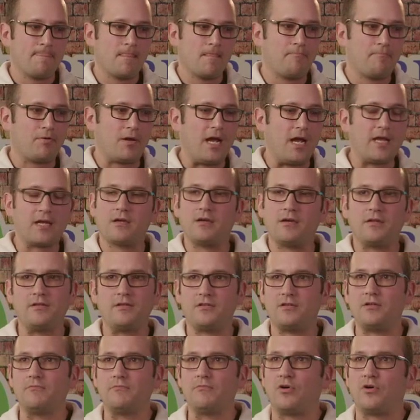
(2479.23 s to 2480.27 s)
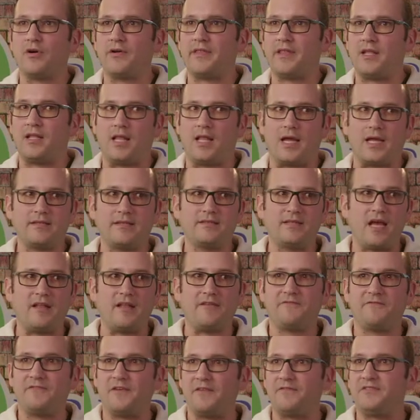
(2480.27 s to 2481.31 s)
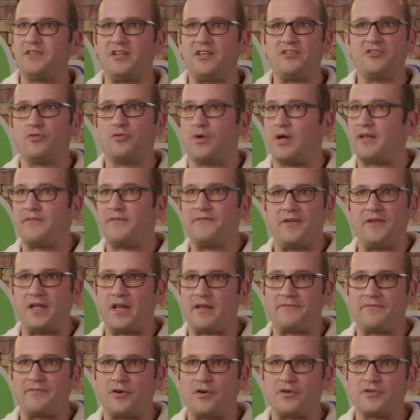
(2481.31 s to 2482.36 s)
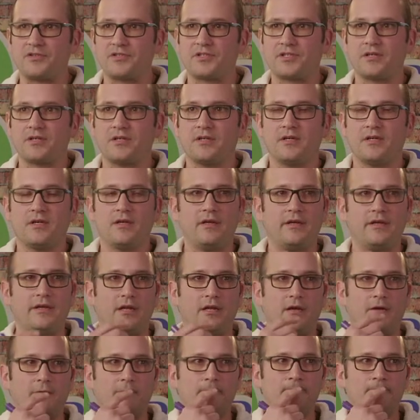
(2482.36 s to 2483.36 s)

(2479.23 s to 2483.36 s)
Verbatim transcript: probably couldn't do more than like 10, 15, 20 feet at first, you know.